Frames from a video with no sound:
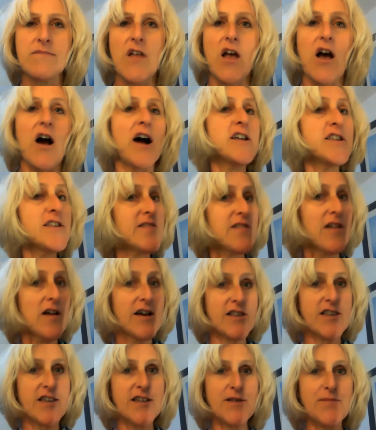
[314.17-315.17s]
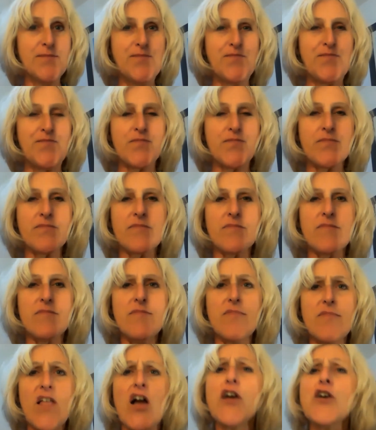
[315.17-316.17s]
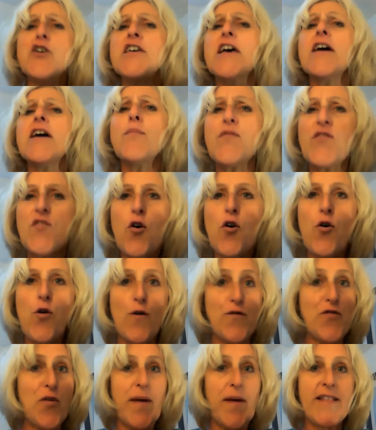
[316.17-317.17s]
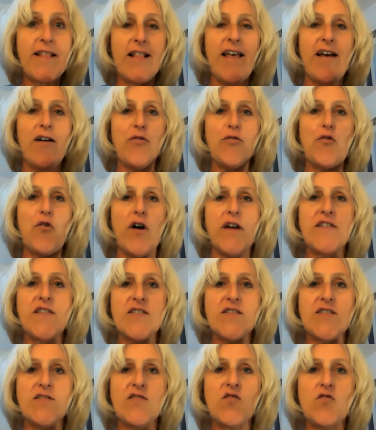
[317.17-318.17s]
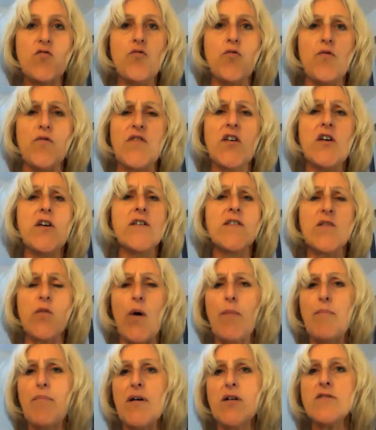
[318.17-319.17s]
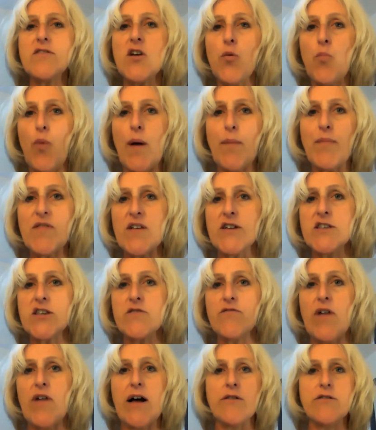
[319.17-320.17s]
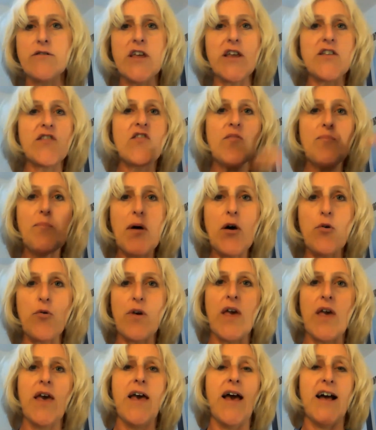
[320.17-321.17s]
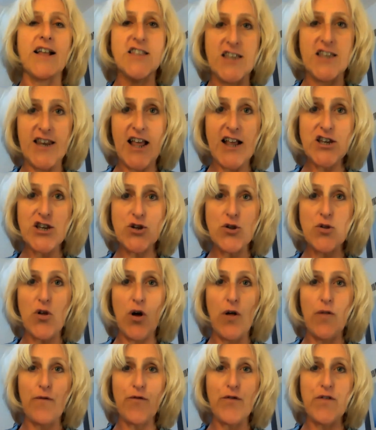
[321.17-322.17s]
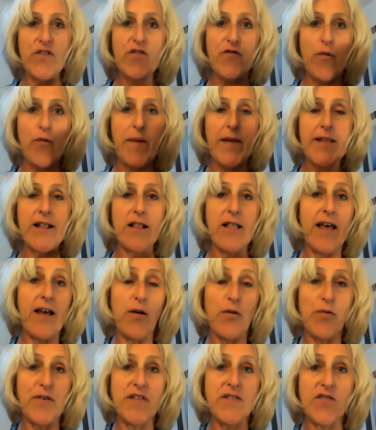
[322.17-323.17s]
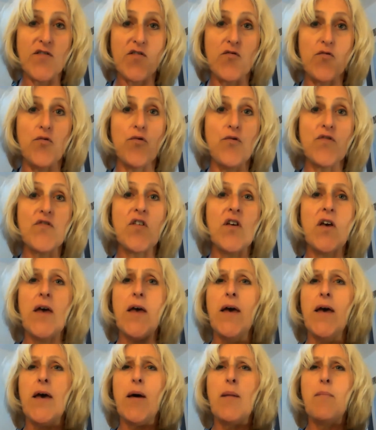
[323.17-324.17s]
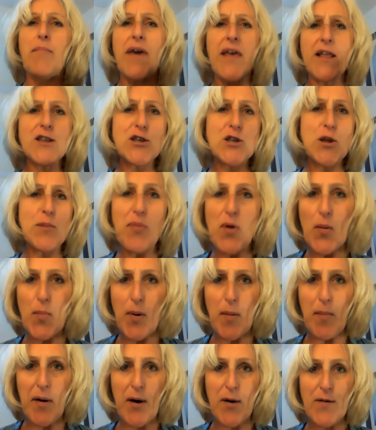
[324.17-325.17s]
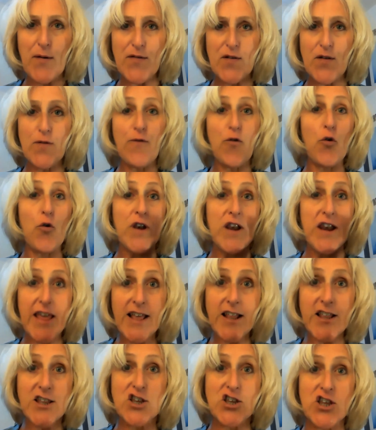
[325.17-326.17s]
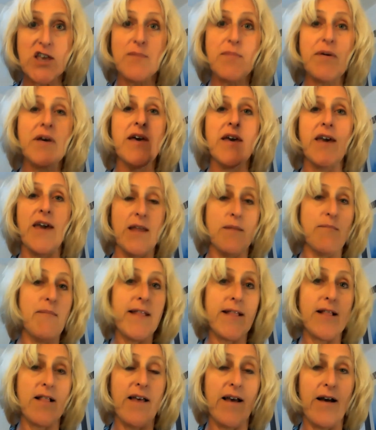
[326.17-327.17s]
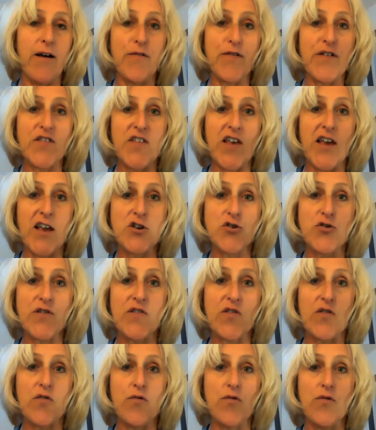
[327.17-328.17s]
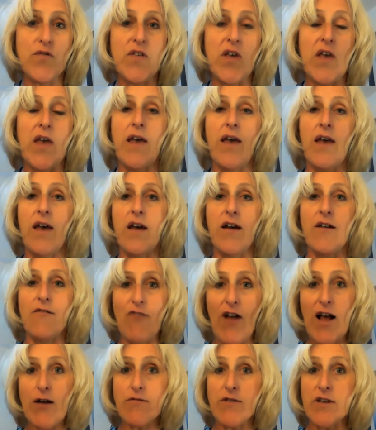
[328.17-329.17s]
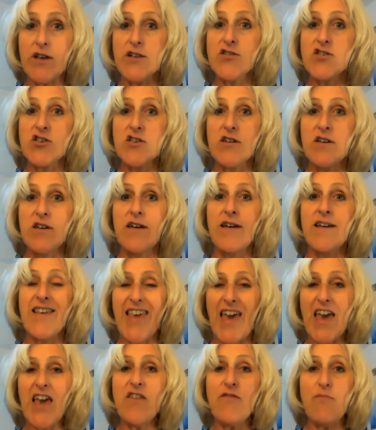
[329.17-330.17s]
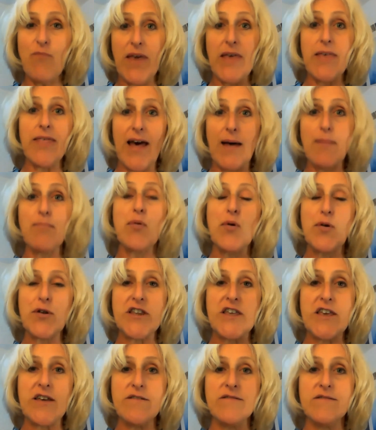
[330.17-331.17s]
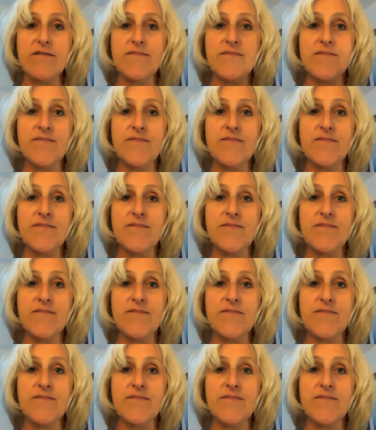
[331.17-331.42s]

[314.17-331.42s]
I decided I could help solve the mental health crisis in schools, so I built a website around it, spoke at a national conference for mental health in schools, pitched a book proposal for leadership in mental health for secondary schools. Routledge gave me that book deal.